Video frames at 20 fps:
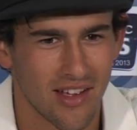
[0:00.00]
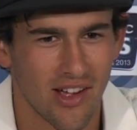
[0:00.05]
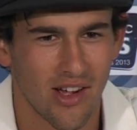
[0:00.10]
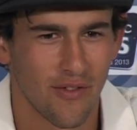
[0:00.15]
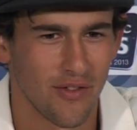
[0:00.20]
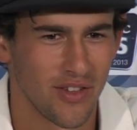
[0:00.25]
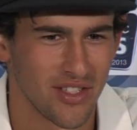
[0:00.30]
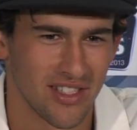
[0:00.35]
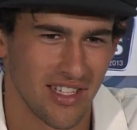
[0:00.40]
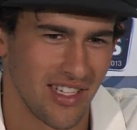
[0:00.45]

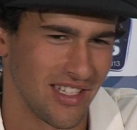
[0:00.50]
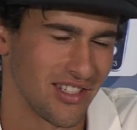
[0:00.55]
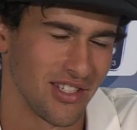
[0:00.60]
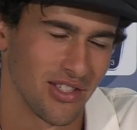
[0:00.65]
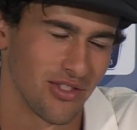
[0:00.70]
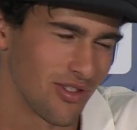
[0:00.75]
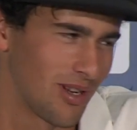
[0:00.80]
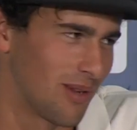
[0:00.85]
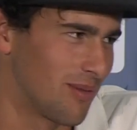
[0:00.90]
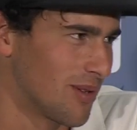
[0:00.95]
obviously, it's a
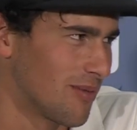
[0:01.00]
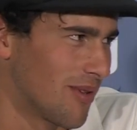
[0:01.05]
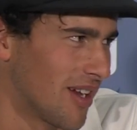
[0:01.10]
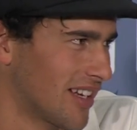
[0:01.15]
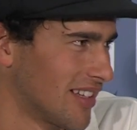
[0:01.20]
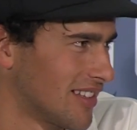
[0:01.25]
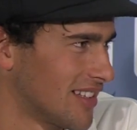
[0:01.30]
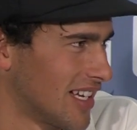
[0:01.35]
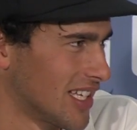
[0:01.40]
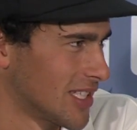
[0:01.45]
dream to
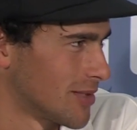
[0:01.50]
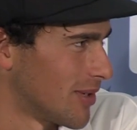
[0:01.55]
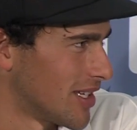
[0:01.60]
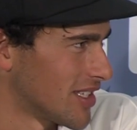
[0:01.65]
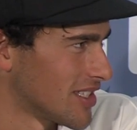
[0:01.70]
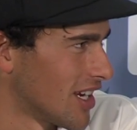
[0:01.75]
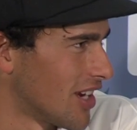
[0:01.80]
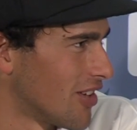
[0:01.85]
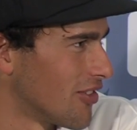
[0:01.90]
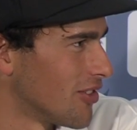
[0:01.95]
make a Test
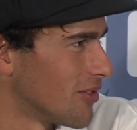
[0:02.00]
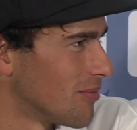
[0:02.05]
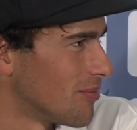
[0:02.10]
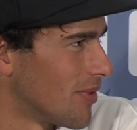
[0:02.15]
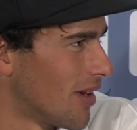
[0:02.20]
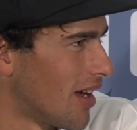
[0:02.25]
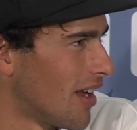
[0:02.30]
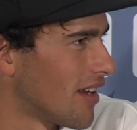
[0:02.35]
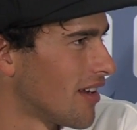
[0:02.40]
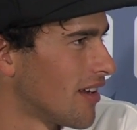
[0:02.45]
match hundred,
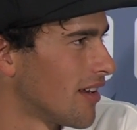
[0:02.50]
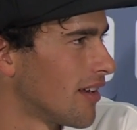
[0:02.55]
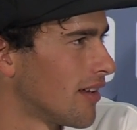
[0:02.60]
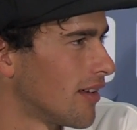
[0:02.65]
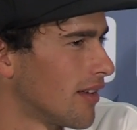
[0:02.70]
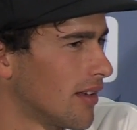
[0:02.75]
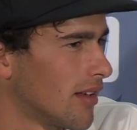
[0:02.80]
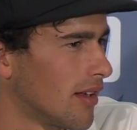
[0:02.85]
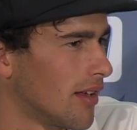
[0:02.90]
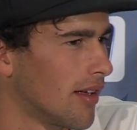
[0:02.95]
but
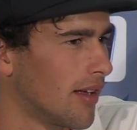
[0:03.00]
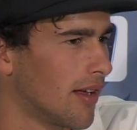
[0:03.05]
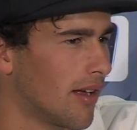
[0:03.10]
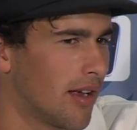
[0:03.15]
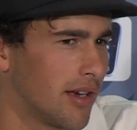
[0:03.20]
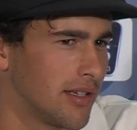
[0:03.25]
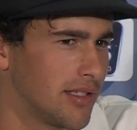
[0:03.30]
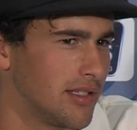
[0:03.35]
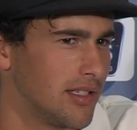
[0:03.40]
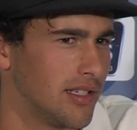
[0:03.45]

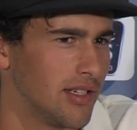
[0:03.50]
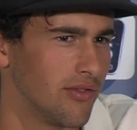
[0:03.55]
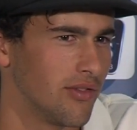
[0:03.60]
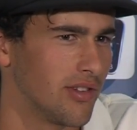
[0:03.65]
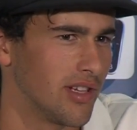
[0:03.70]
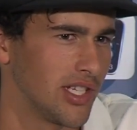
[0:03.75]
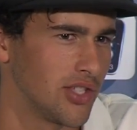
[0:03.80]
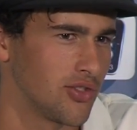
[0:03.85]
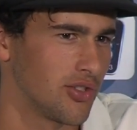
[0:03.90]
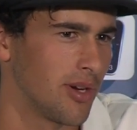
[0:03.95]
I didn't
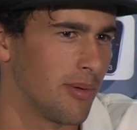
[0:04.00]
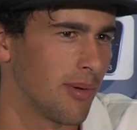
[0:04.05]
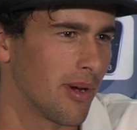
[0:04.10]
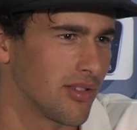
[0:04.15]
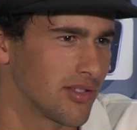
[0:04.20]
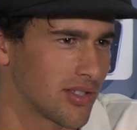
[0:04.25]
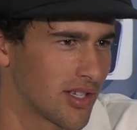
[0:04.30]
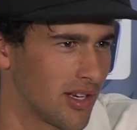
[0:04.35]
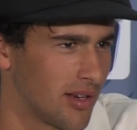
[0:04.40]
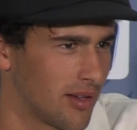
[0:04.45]
really dream I
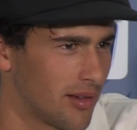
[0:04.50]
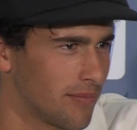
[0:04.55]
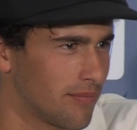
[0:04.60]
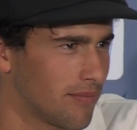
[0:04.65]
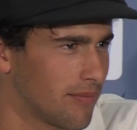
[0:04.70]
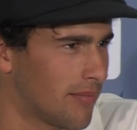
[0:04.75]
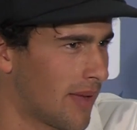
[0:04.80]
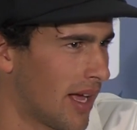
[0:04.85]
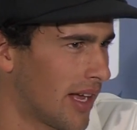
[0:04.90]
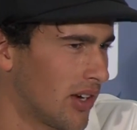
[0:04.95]
was going to
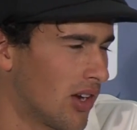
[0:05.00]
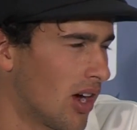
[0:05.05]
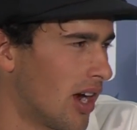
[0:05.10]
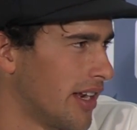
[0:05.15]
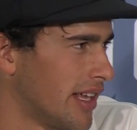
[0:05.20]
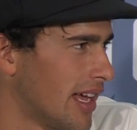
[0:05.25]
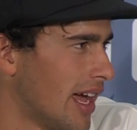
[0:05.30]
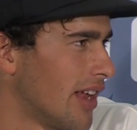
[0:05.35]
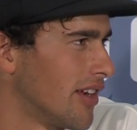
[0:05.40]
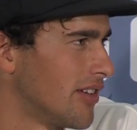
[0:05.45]
make
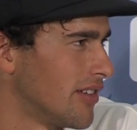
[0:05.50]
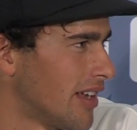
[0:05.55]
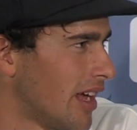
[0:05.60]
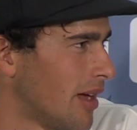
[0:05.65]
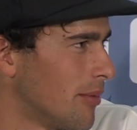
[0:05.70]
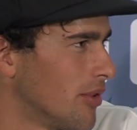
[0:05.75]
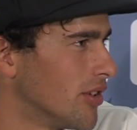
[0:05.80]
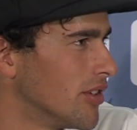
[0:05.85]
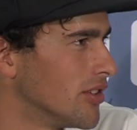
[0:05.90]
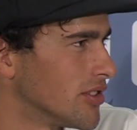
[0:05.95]
98 and
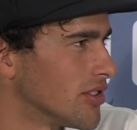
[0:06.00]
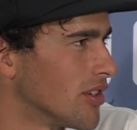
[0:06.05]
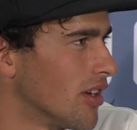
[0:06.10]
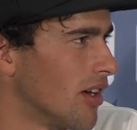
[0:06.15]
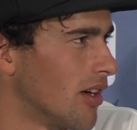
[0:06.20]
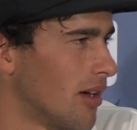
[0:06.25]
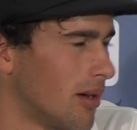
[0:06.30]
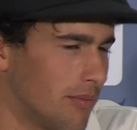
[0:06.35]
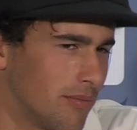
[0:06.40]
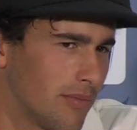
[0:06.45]
debut.
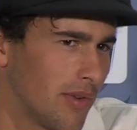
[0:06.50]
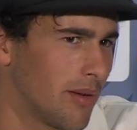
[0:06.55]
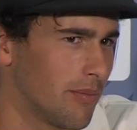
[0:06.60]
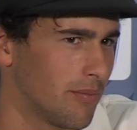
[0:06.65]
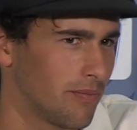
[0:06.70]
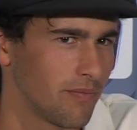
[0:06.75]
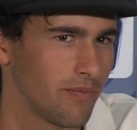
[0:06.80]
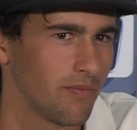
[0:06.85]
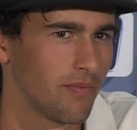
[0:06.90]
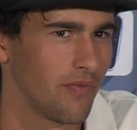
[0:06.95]
So I'm,
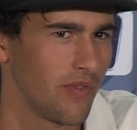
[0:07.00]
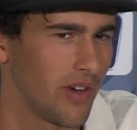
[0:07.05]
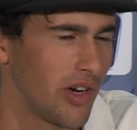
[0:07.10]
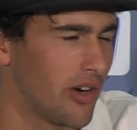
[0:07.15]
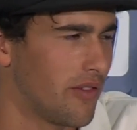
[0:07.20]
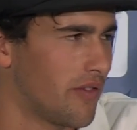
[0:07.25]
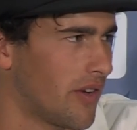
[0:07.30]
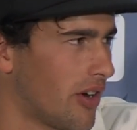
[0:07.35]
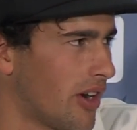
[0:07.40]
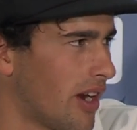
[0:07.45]
I'm
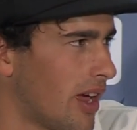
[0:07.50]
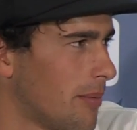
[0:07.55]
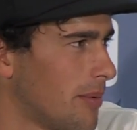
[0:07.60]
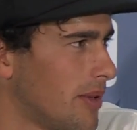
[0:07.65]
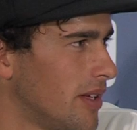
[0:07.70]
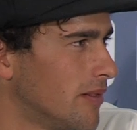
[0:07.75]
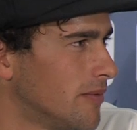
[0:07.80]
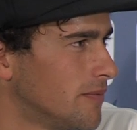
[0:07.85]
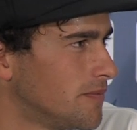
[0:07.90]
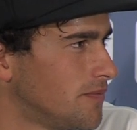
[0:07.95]
very, very happy.